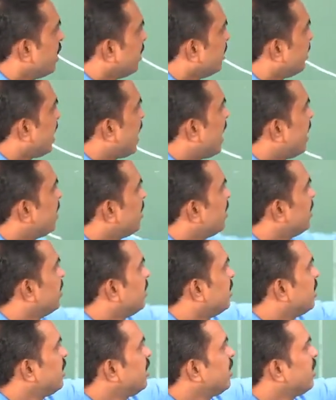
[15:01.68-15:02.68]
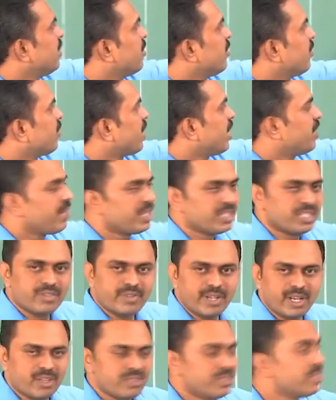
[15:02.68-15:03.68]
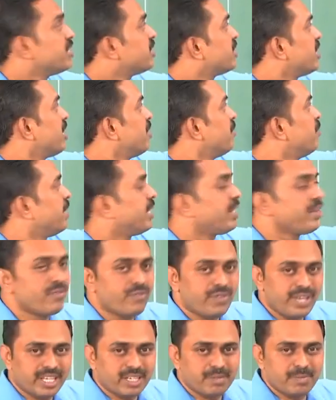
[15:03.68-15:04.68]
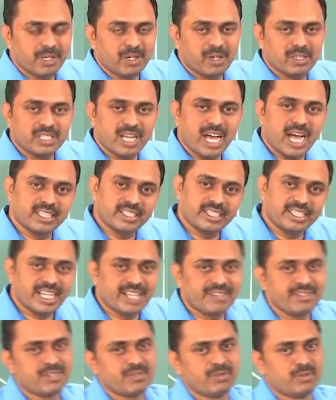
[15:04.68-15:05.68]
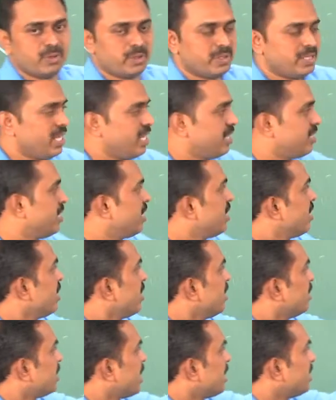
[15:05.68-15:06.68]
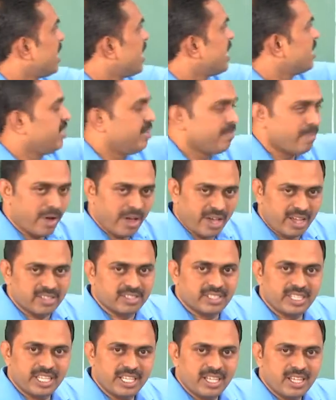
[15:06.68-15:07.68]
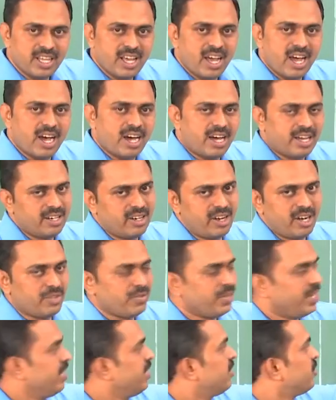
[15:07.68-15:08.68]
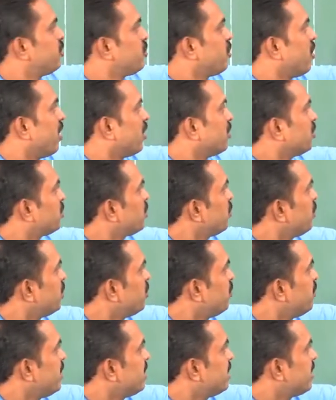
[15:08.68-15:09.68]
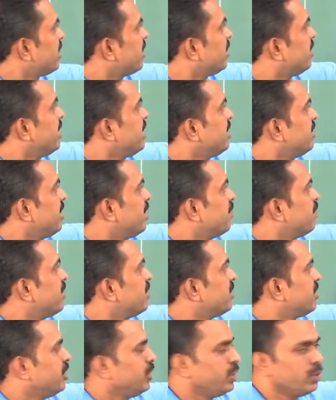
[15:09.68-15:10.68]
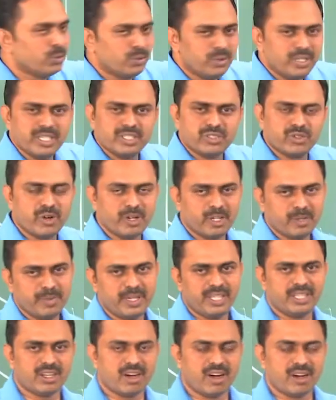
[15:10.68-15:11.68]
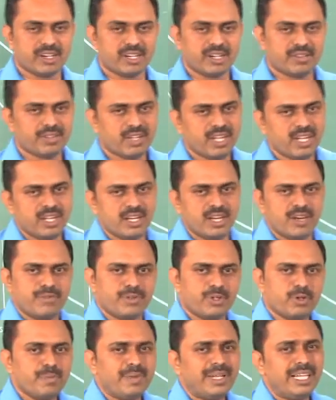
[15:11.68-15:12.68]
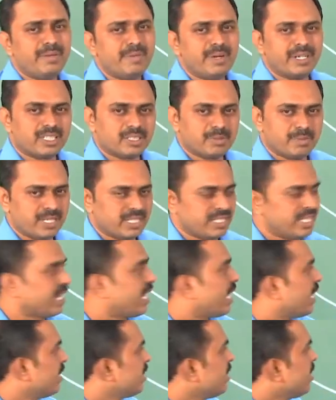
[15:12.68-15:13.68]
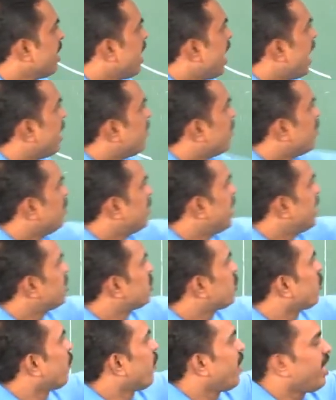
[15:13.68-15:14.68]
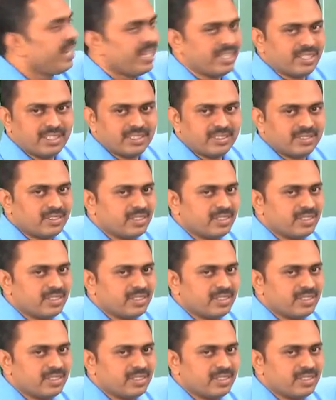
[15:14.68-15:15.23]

then the convection velocities are pretty weak, because other driving forces such as the buoyancy are not very strong. So, which means that these numbers u is going to be in the order of few millimeters per second, and if you then square it